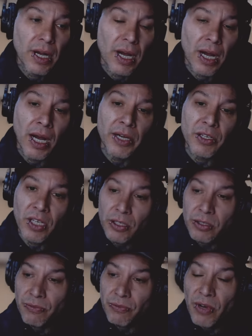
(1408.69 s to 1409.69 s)
Uh, you can
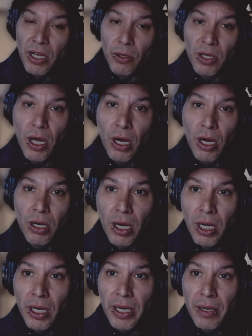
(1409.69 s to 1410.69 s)
also follow along
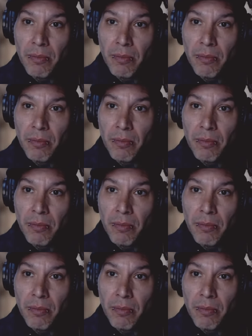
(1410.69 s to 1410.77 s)
on